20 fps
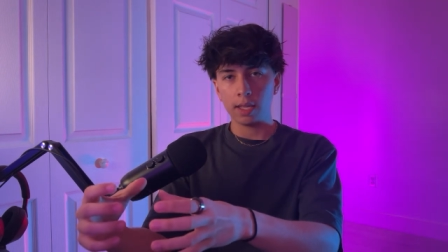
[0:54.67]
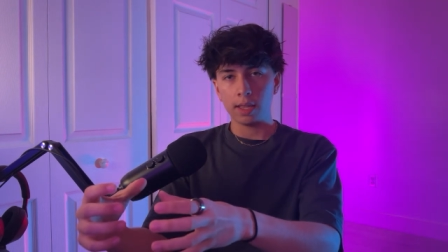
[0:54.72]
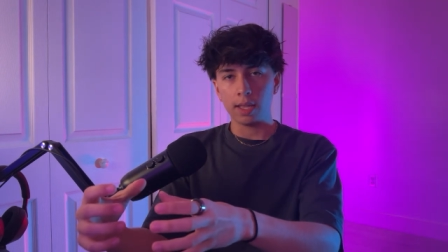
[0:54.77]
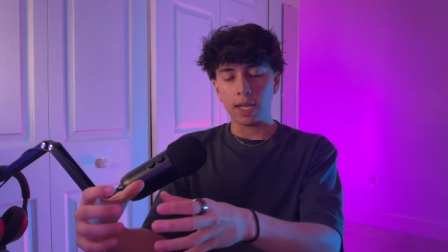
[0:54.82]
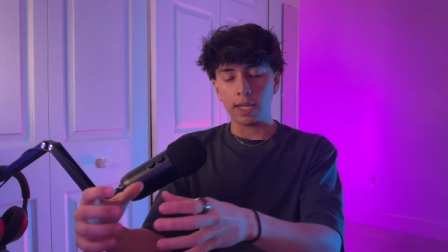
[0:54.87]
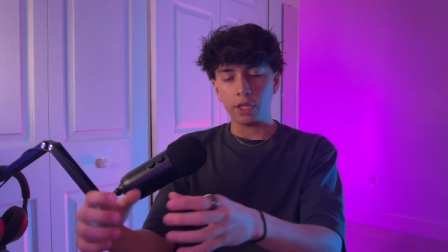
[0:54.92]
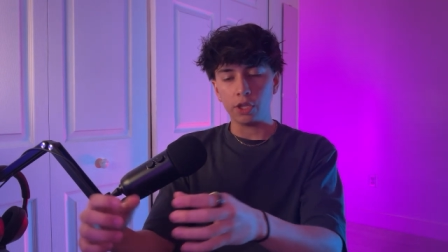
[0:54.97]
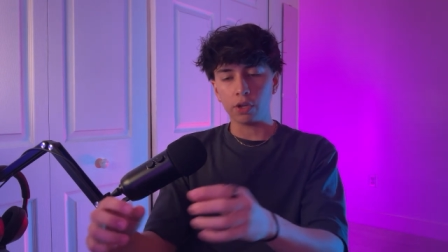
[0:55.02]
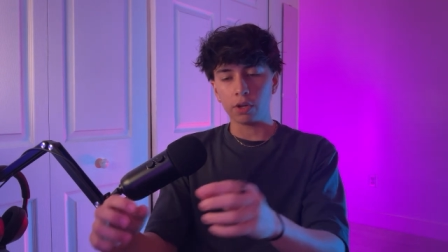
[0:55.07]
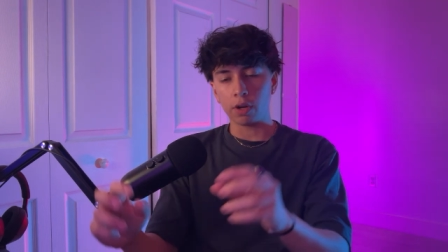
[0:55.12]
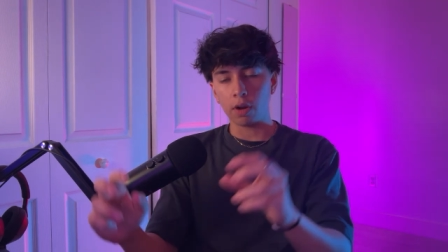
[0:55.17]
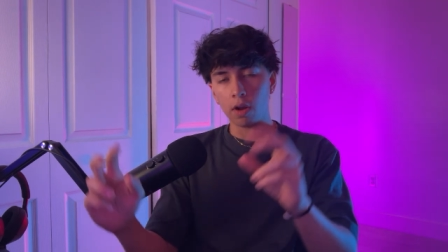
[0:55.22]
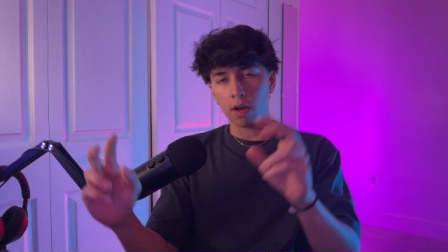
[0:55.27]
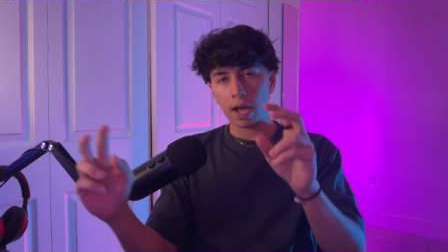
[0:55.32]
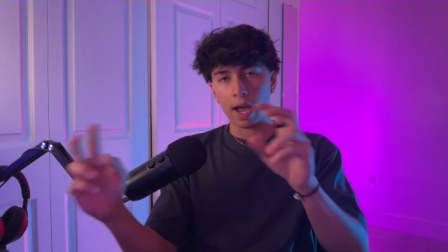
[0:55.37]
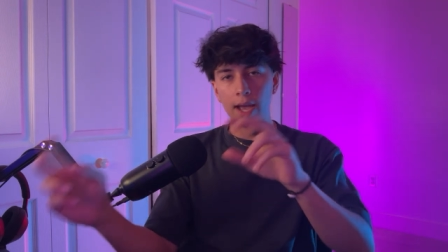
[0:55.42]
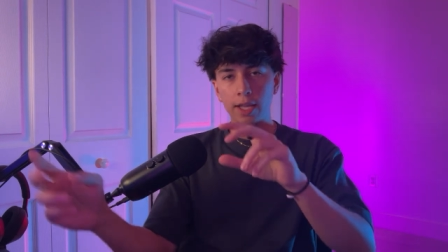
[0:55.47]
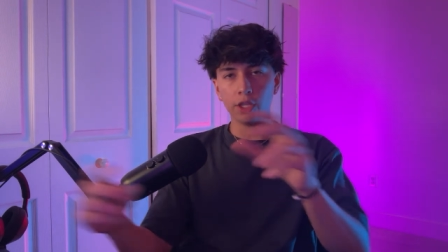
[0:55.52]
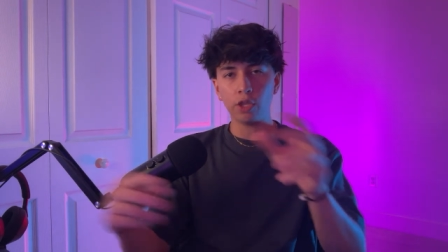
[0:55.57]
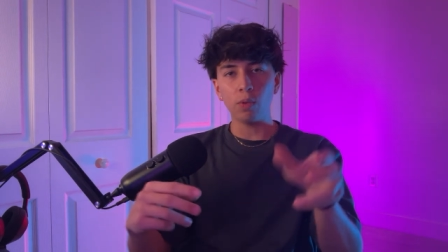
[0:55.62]
that
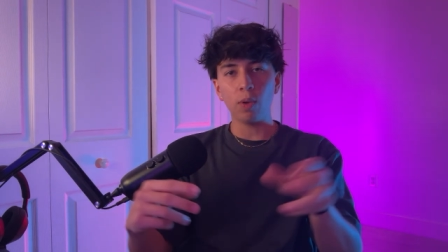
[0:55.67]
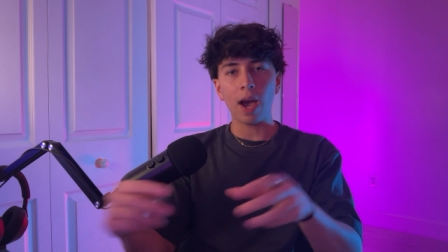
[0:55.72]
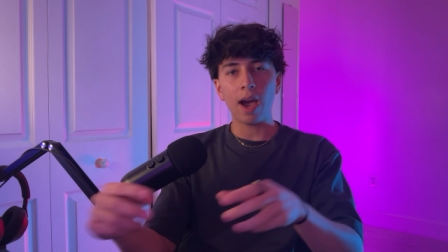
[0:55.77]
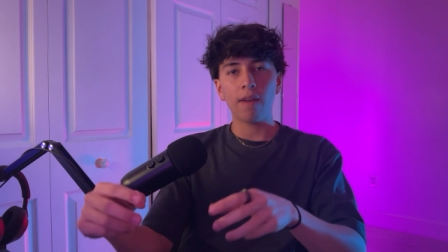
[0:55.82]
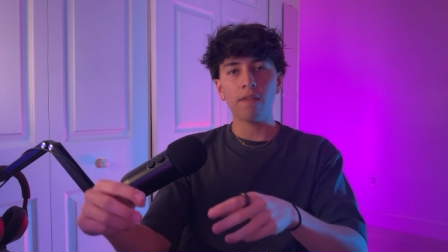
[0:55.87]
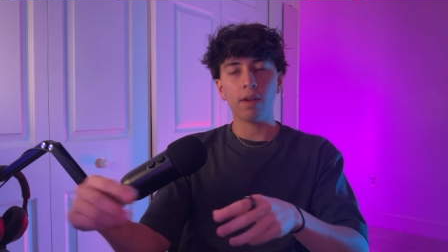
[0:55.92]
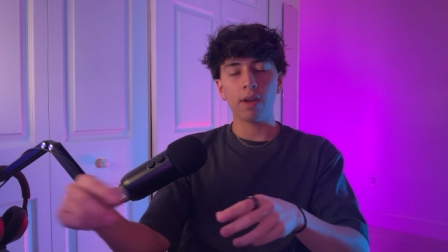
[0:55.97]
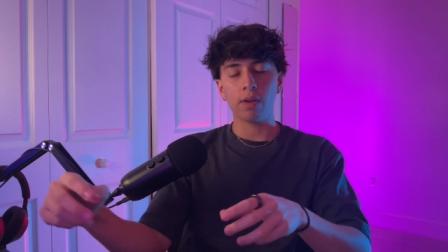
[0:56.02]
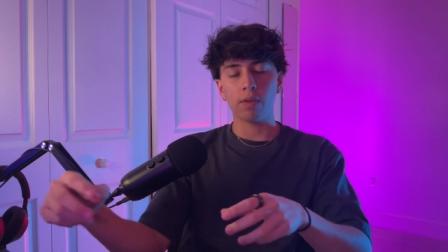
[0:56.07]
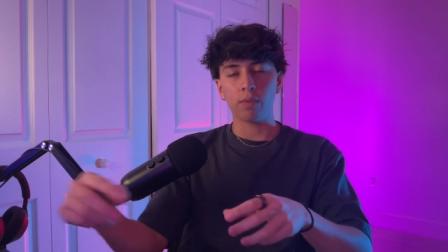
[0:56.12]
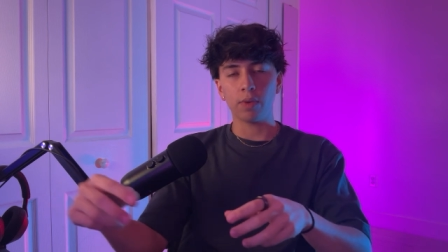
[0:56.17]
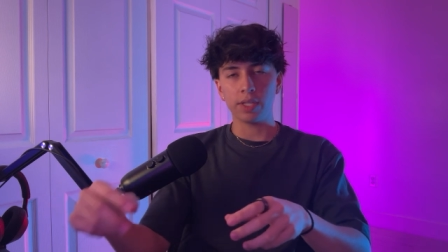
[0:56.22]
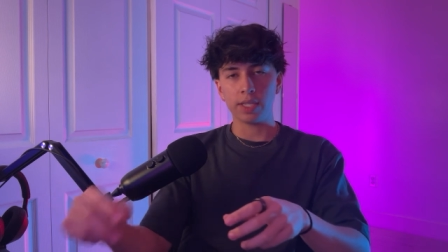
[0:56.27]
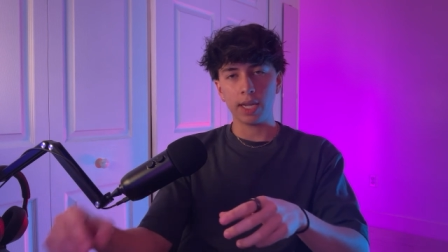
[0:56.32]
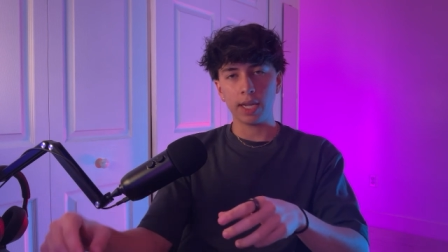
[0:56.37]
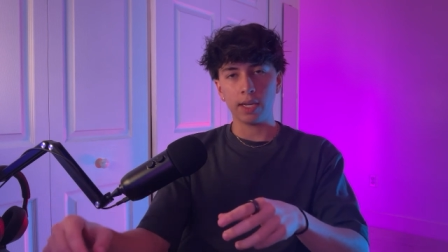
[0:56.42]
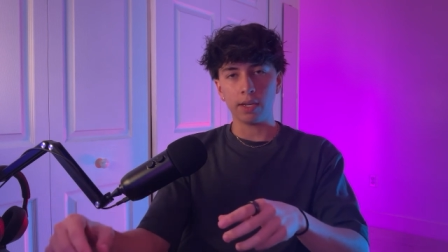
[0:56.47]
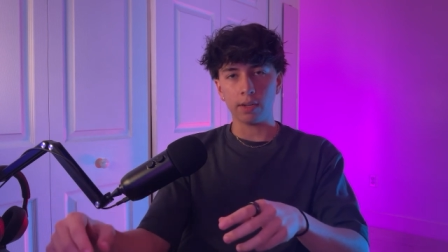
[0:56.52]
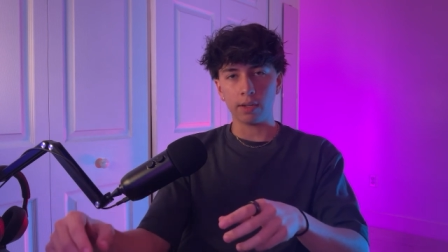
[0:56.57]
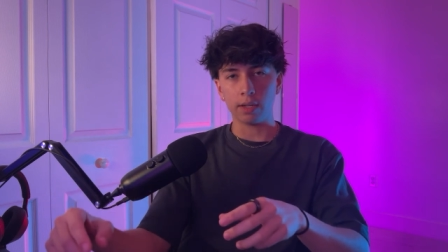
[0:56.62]
you have on a
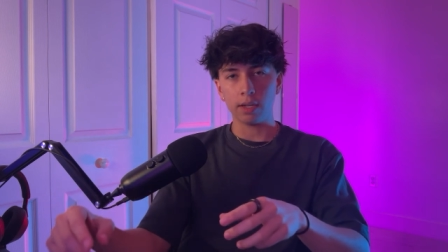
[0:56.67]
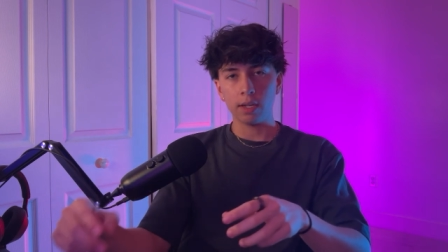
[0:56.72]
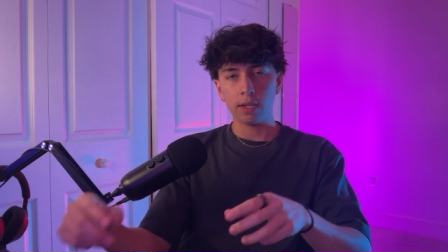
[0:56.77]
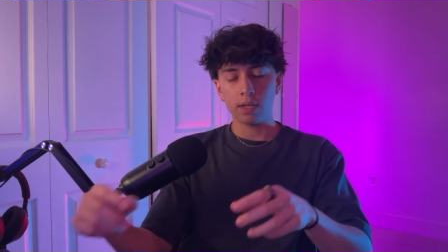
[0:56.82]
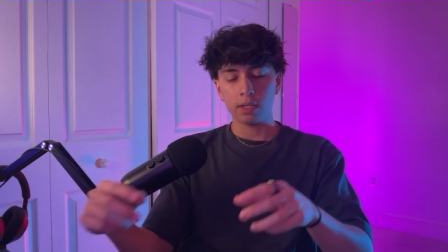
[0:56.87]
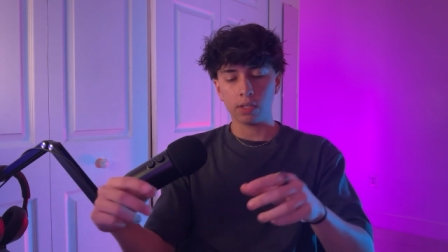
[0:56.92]
retainer.